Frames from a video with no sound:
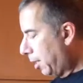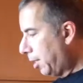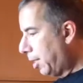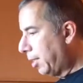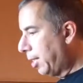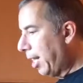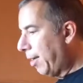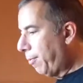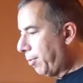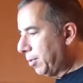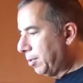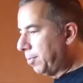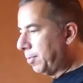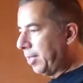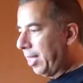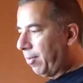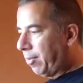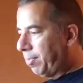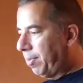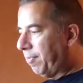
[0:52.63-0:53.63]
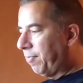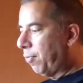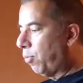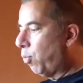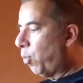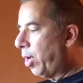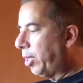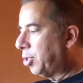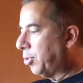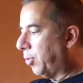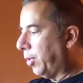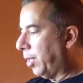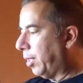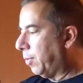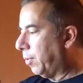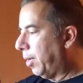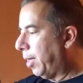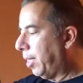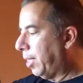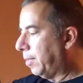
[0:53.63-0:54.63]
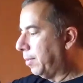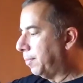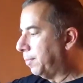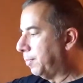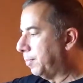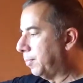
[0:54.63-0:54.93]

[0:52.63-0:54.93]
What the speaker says: And that would be for one drink, right?